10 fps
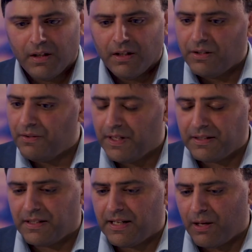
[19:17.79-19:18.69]
You've hit
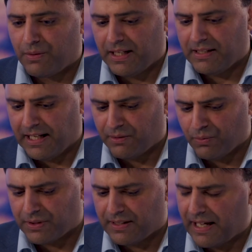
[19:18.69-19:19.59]
the nail on the head, and
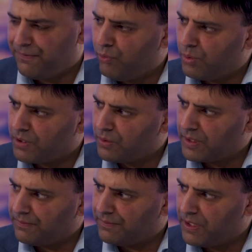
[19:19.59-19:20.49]
also that
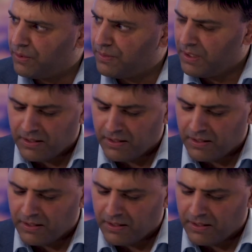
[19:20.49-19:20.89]
forward-looking view.